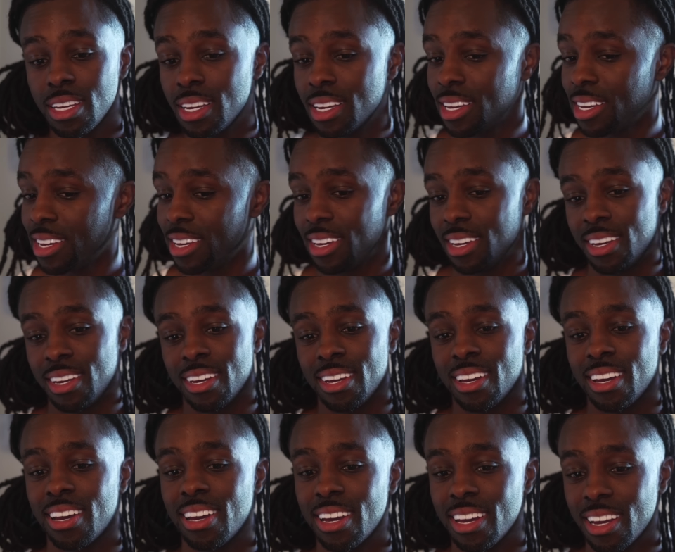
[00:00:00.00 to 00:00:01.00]
With a deep
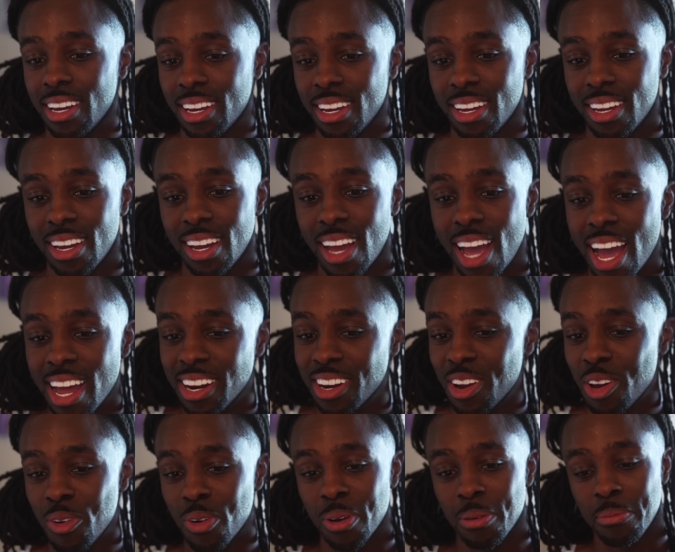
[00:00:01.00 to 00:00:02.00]
sigh, I
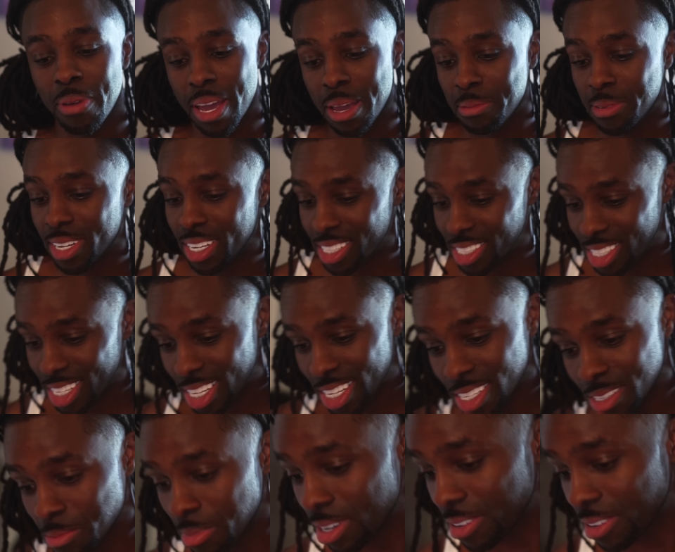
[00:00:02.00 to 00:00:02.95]
know, baby, cause these